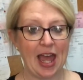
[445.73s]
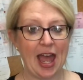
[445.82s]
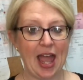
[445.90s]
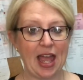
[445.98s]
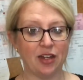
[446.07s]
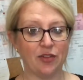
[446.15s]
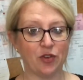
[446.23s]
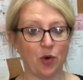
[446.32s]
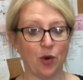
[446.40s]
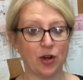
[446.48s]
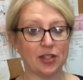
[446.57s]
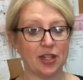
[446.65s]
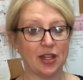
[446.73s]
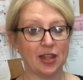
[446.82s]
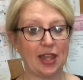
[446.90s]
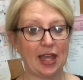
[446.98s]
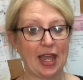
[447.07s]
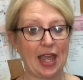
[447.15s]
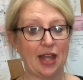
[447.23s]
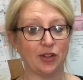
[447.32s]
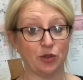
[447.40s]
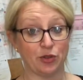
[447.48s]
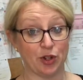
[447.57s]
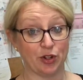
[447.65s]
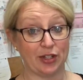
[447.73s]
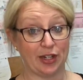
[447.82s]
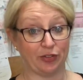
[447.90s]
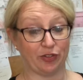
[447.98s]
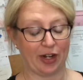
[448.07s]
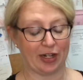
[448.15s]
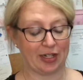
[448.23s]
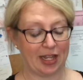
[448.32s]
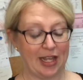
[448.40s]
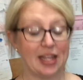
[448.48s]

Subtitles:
And of course, the handles are different.